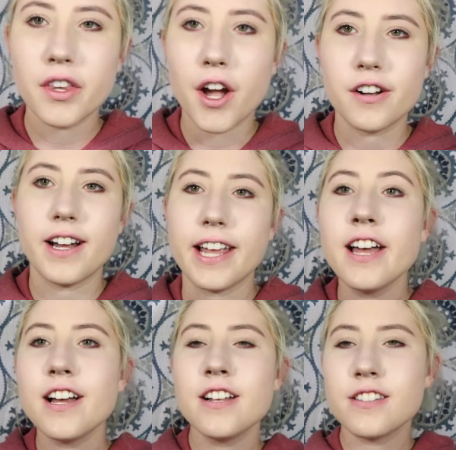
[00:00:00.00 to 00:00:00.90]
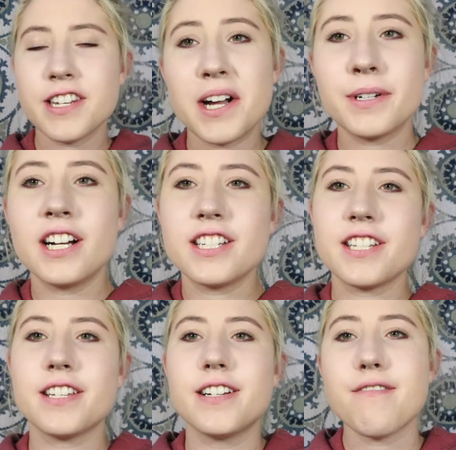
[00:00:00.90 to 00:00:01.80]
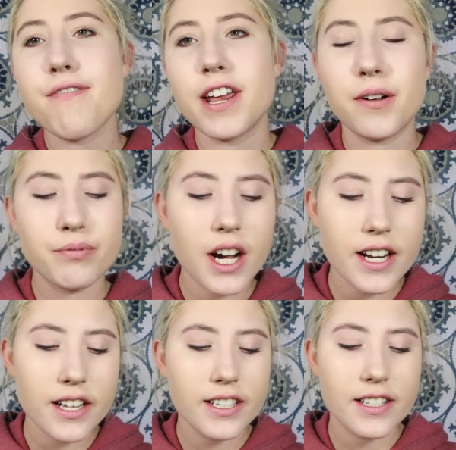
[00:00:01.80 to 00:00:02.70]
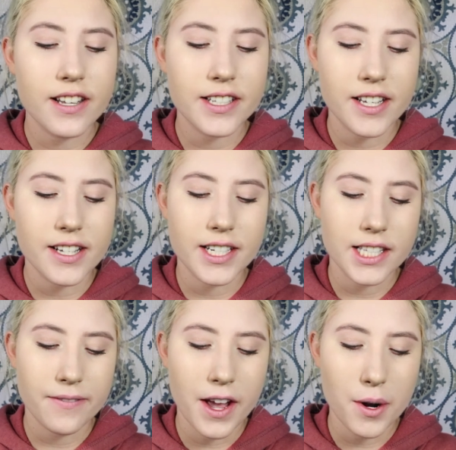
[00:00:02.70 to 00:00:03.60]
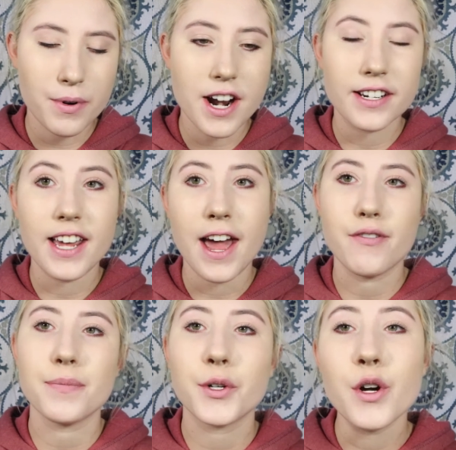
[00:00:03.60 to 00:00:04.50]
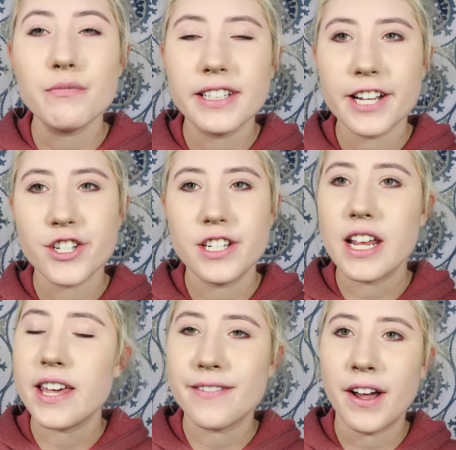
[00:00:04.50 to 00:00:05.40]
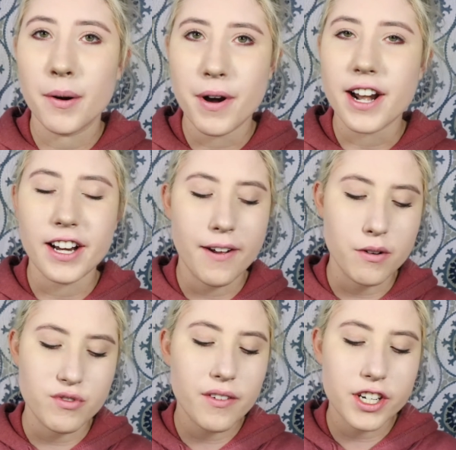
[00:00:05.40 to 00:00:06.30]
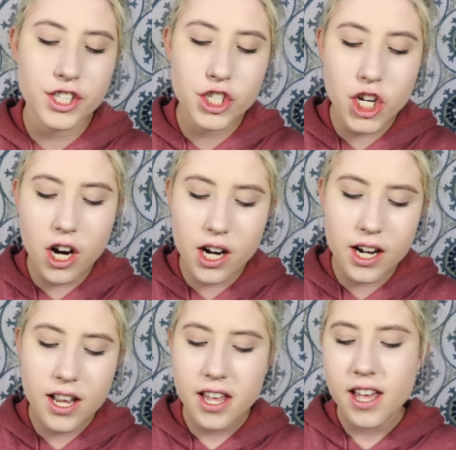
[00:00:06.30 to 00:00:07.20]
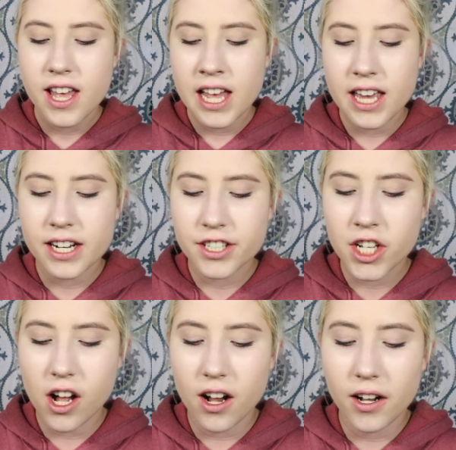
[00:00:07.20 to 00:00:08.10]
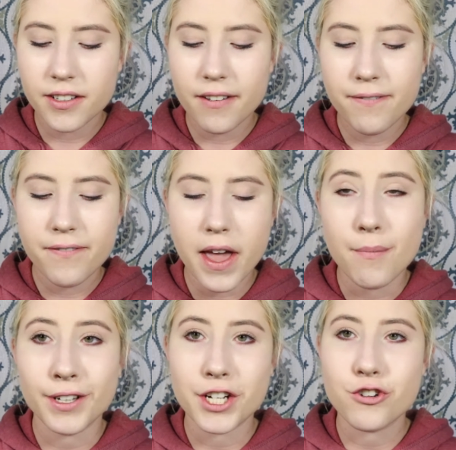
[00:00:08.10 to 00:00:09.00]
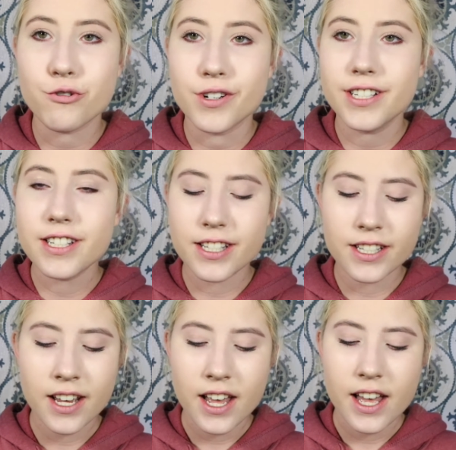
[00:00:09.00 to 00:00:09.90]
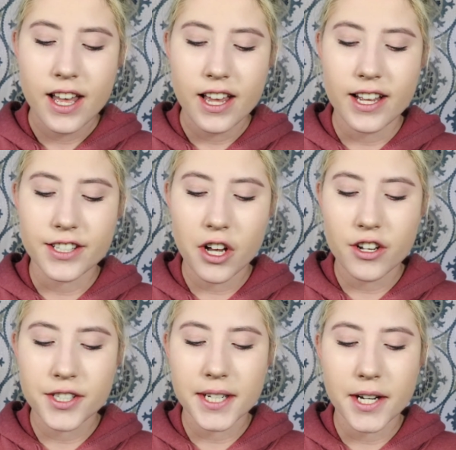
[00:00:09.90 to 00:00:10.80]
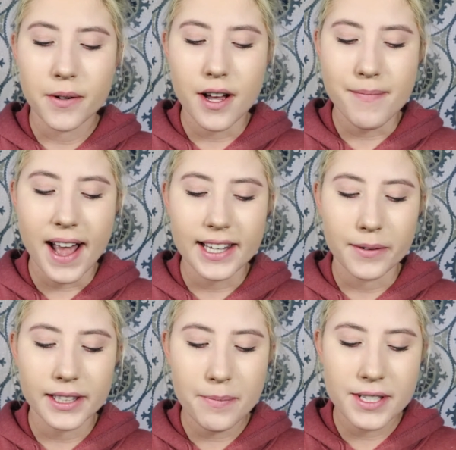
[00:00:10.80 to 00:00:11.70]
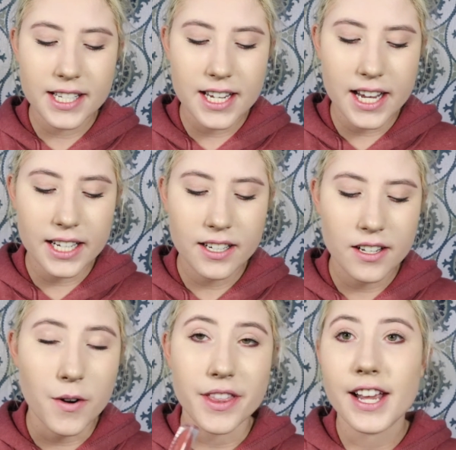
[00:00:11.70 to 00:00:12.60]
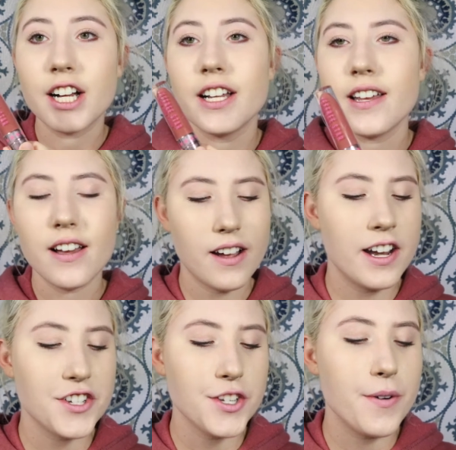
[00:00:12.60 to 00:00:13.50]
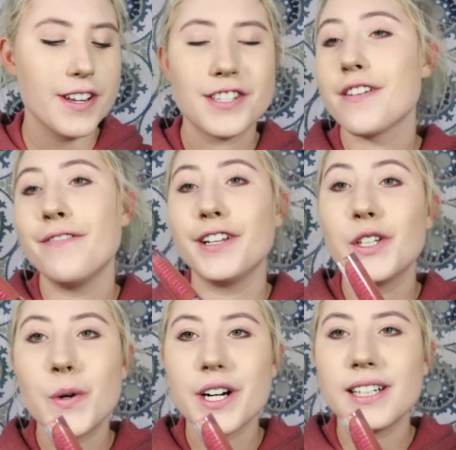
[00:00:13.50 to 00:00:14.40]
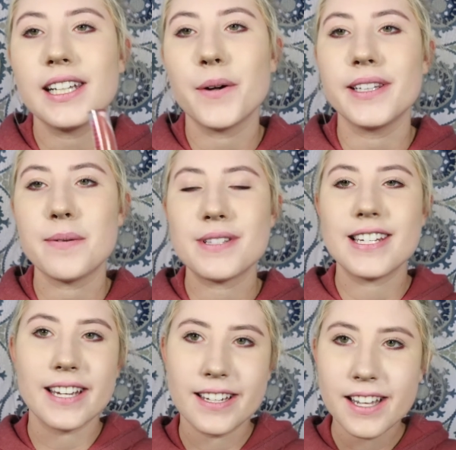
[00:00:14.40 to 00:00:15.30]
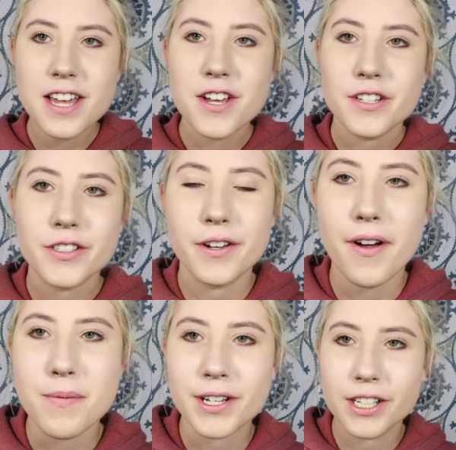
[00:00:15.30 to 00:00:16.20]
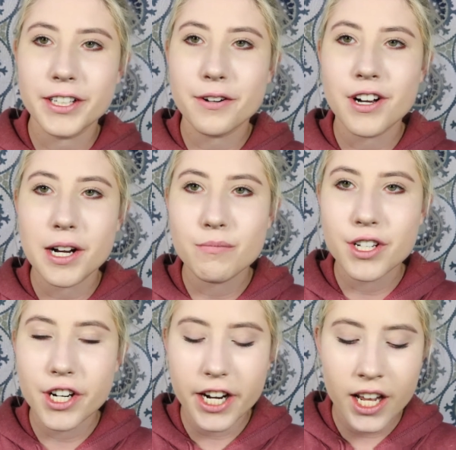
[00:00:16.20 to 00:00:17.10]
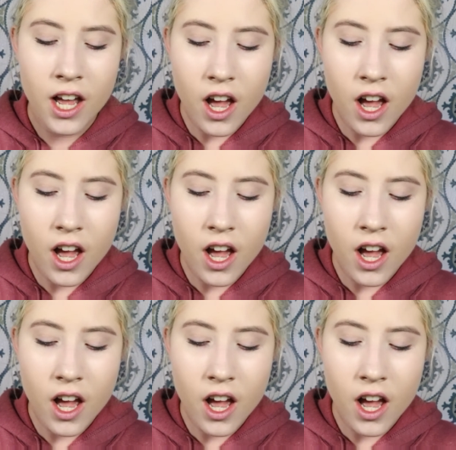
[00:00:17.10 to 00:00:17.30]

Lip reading: Alright, so now we're onto the final product. This is the final product I had from the Chrome collection and the final product I had from Jeffree Star. It is called Family Jewels. It's also a matte liquid lipstick, or they call it, I just noticed, velour liquid lipstick. So if I've been calling it wrong, I'm sorry.